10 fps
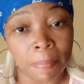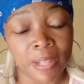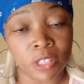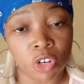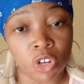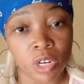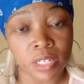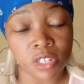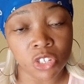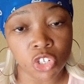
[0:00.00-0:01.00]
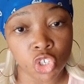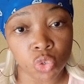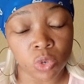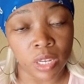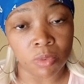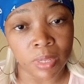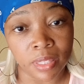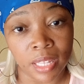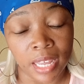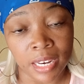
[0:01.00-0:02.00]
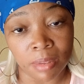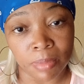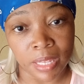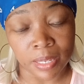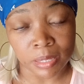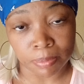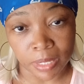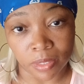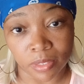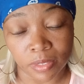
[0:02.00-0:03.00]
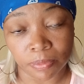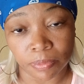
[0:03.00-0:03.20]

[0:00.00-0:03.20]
But the Lord is destroying what the enemy has built.